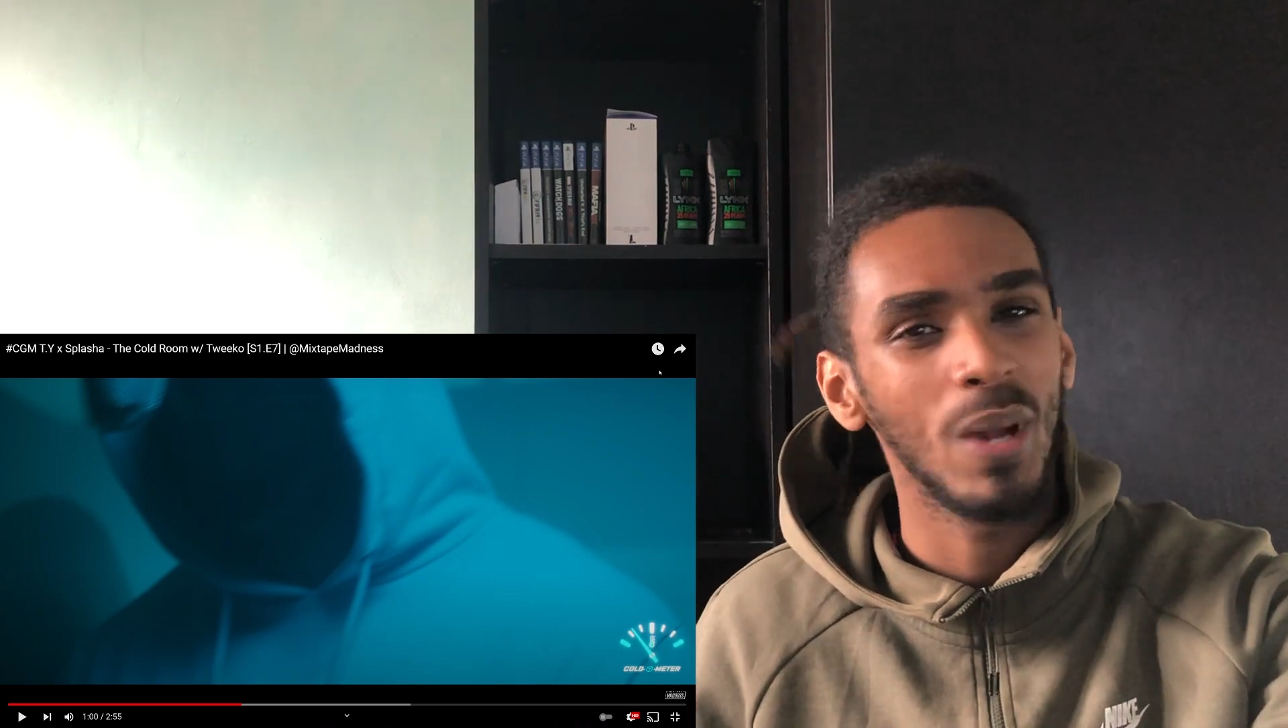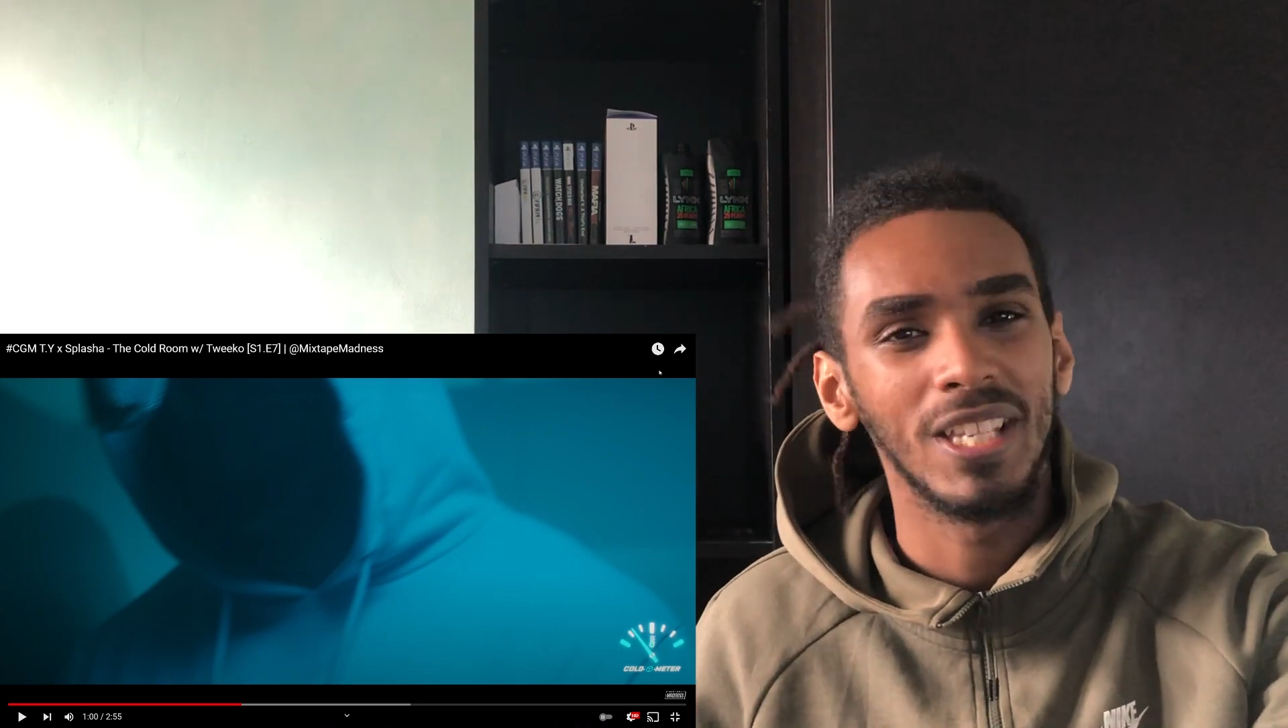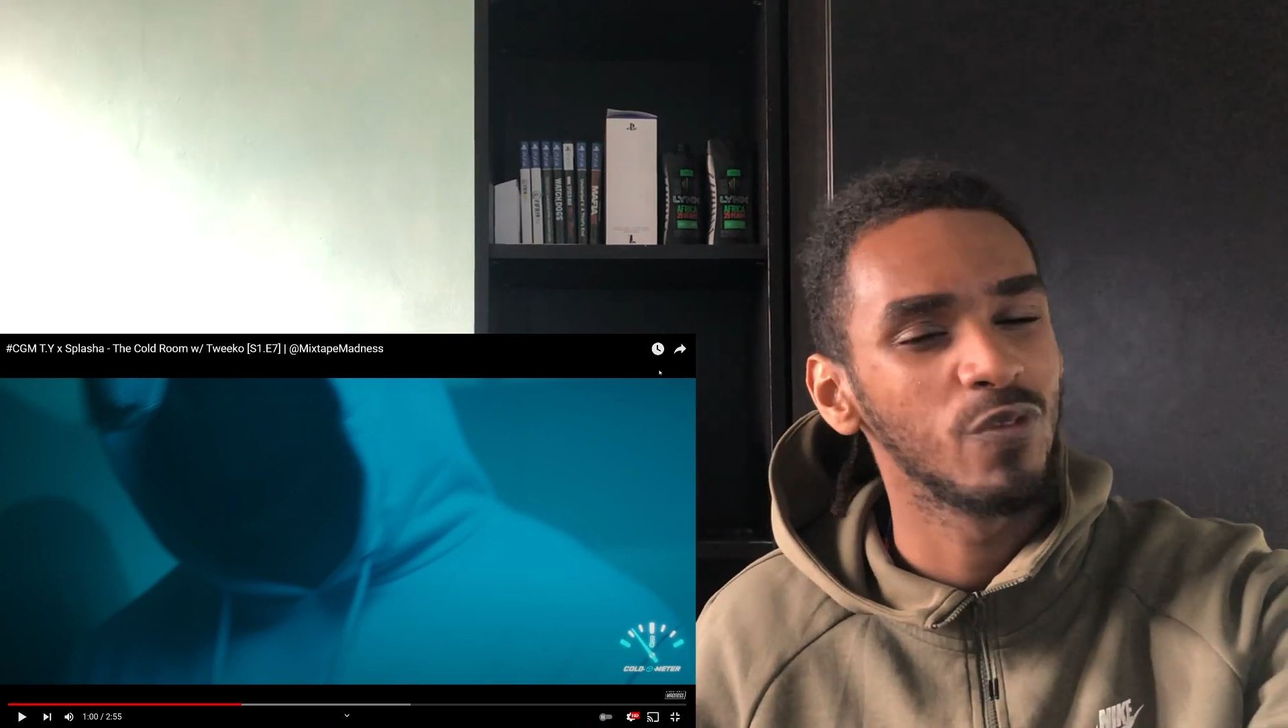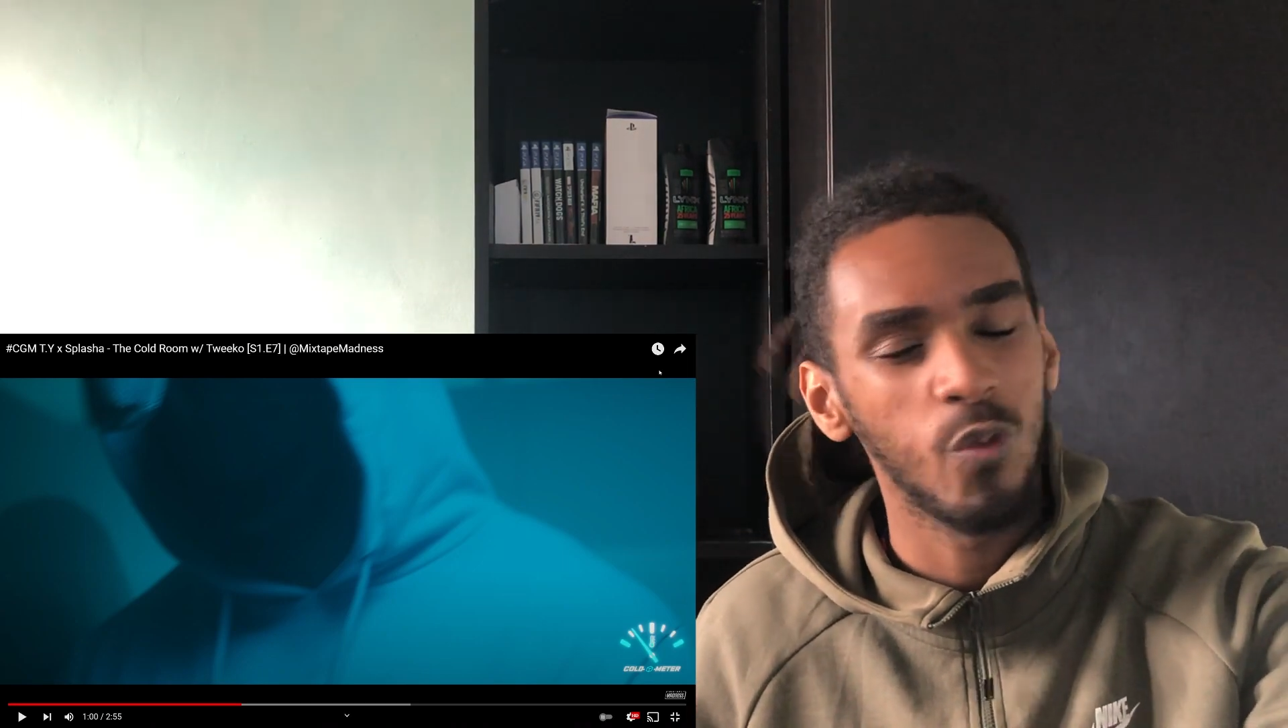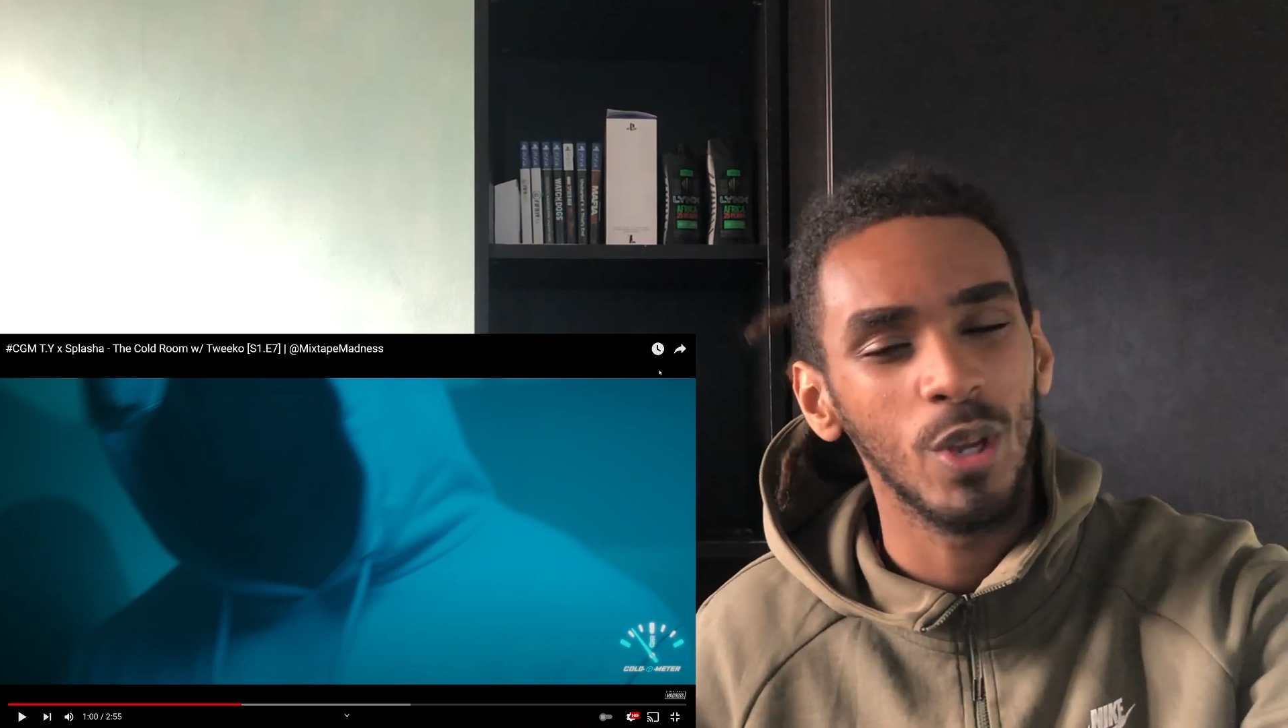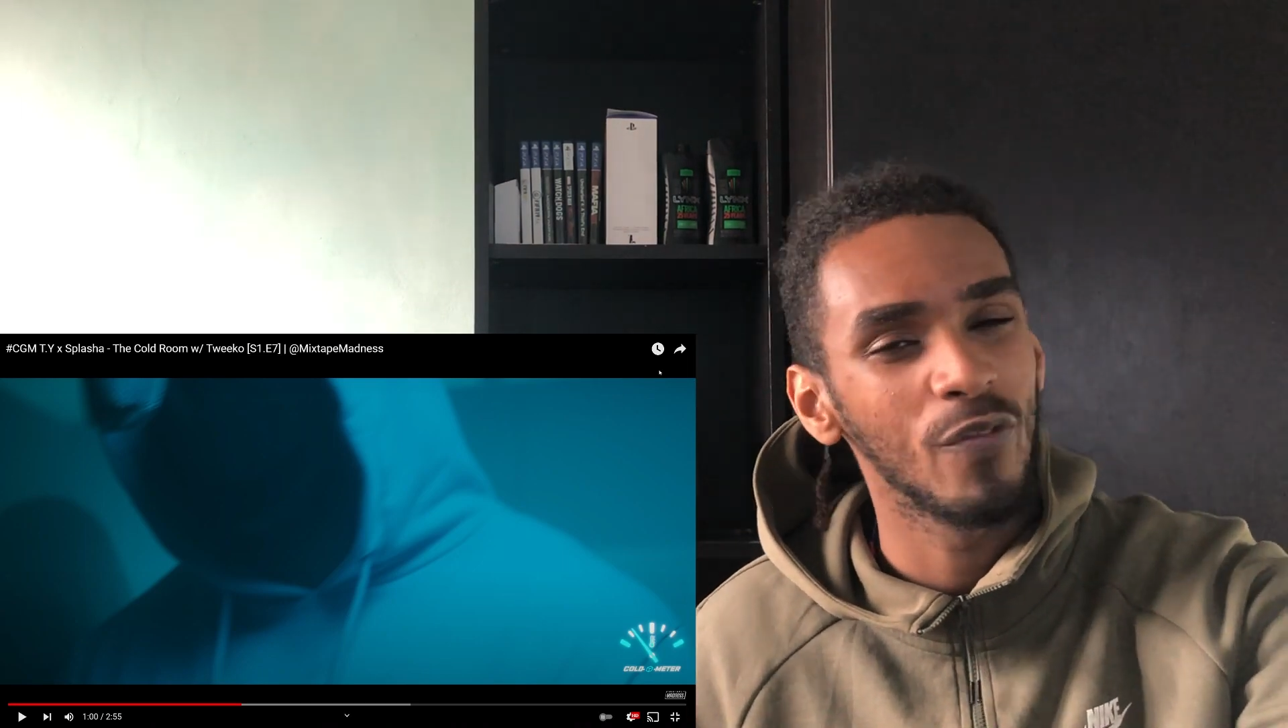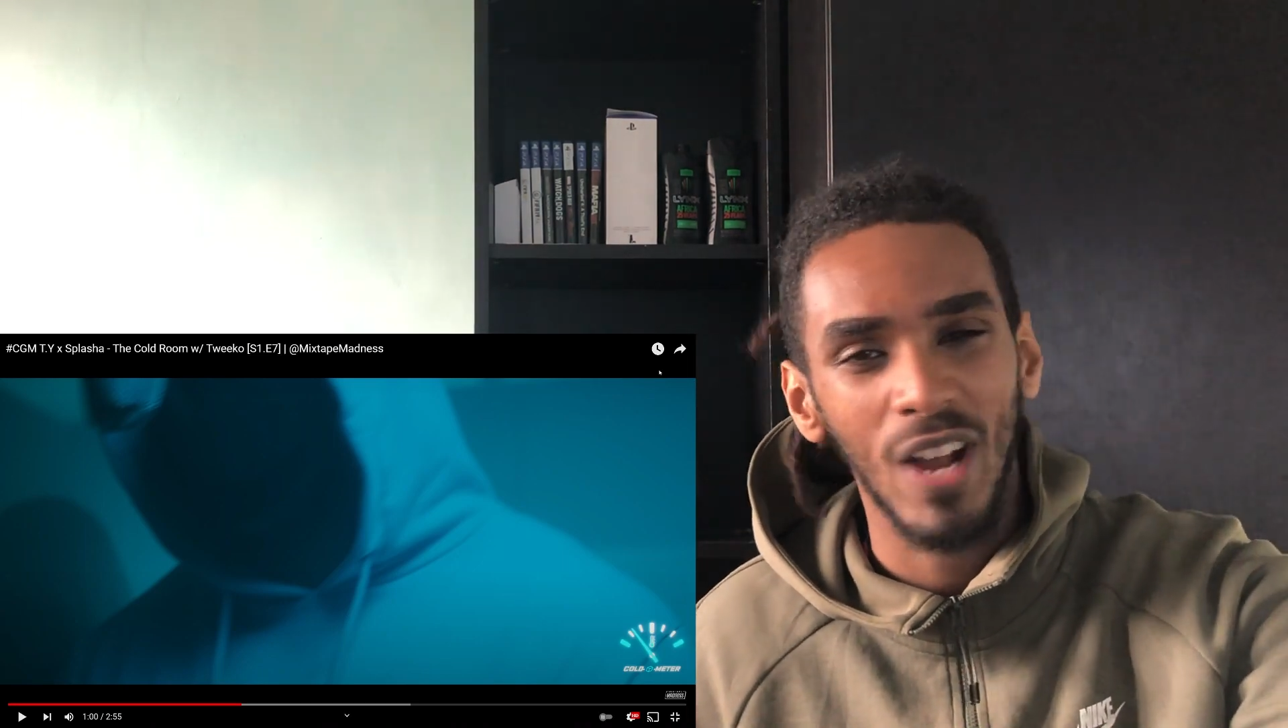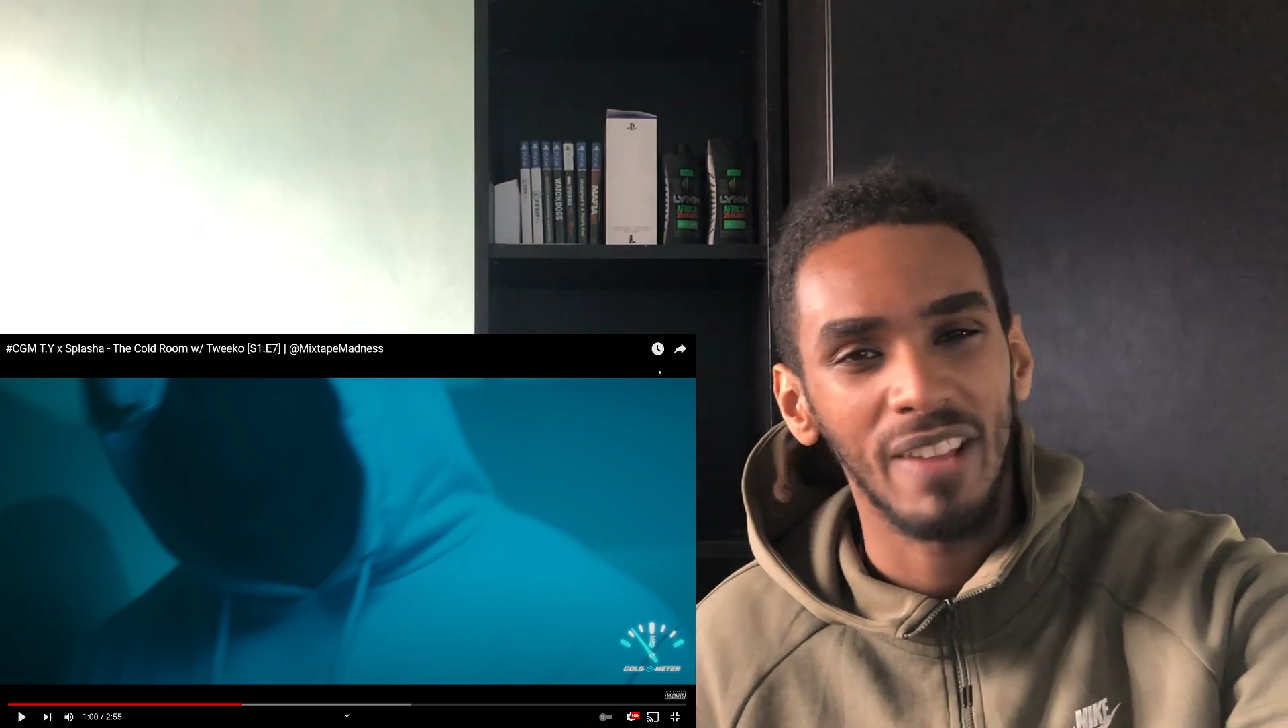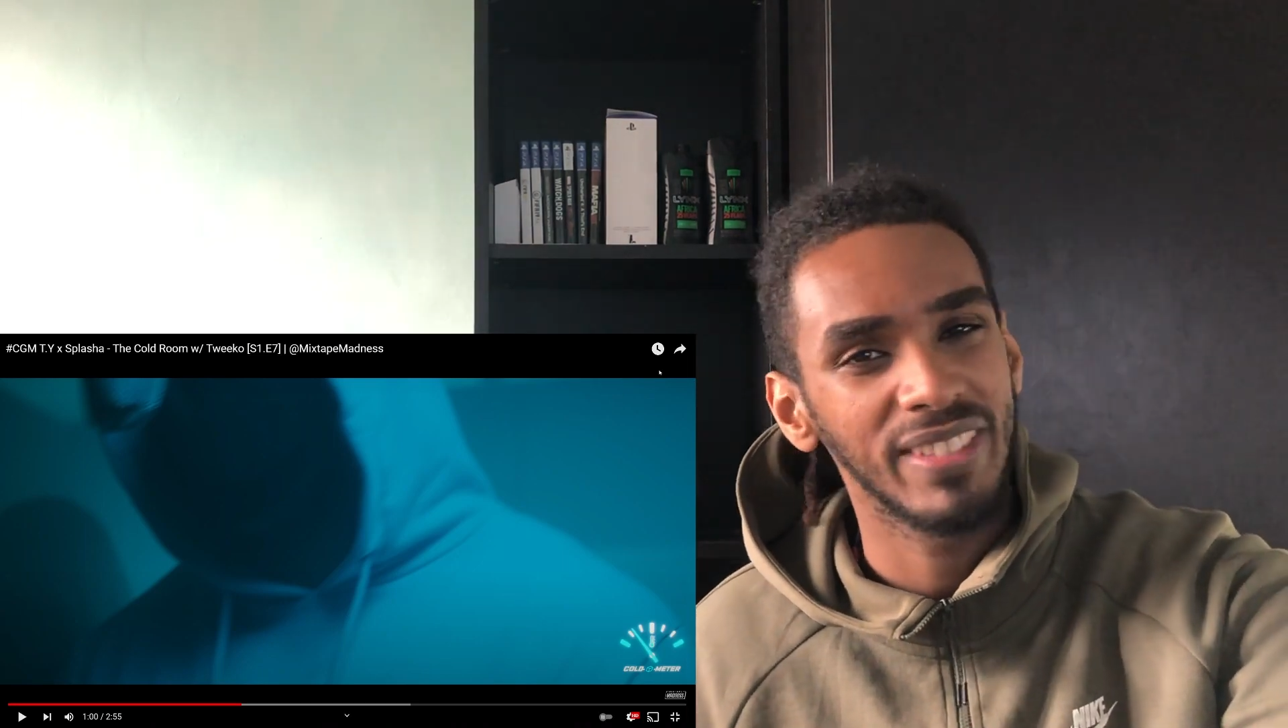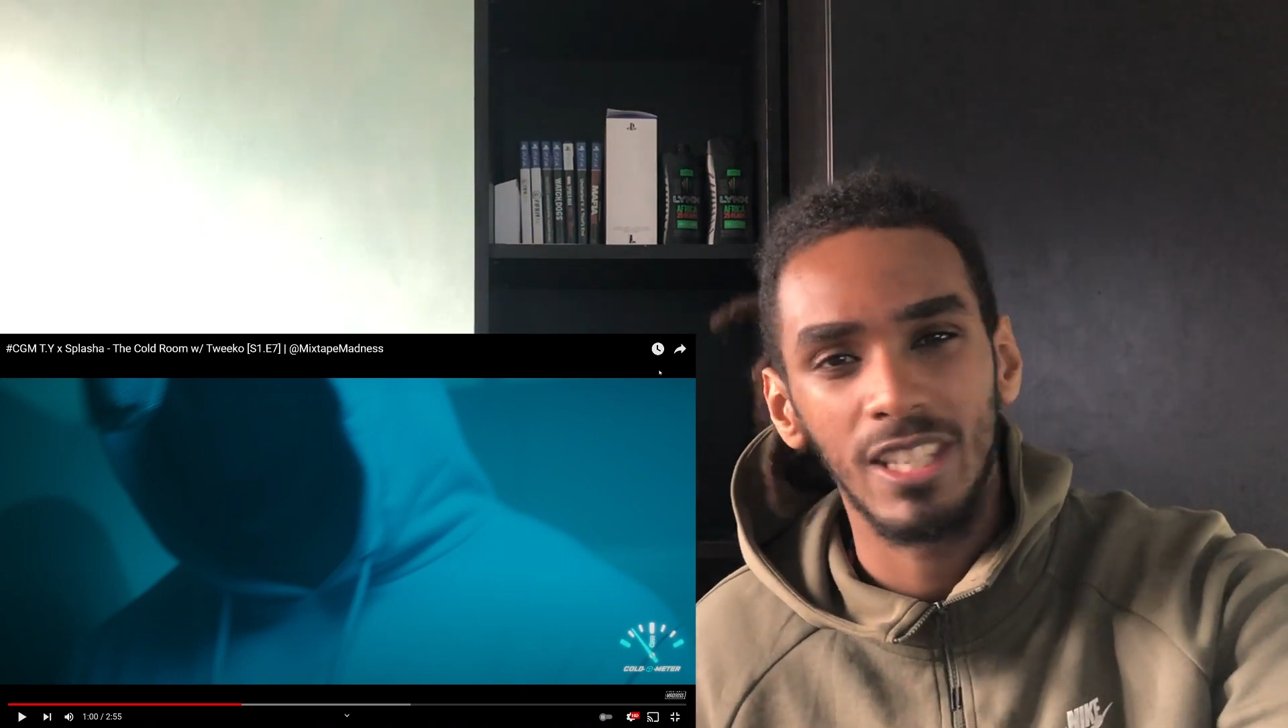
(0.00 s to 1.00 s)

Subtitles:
weighs 45